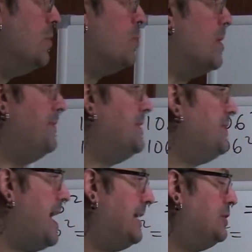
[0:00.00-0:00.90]
what this
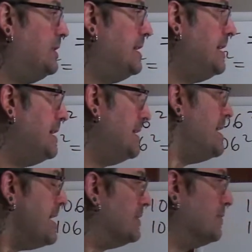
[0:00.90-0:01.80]
actually
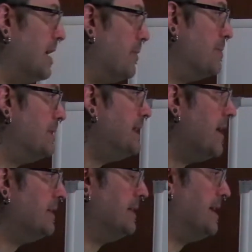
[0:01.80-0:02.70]
is, or how we would
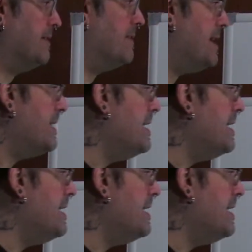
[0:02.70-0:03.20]
calculate it, right?